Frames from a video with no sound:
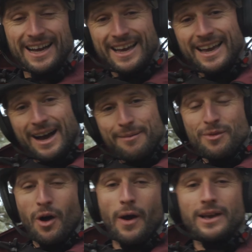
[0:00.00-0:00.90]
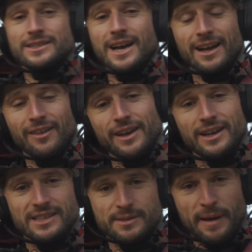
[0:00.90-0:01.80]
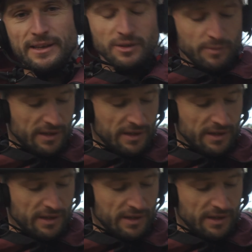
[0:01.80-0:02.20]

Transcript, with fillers: I am not exactly a suspension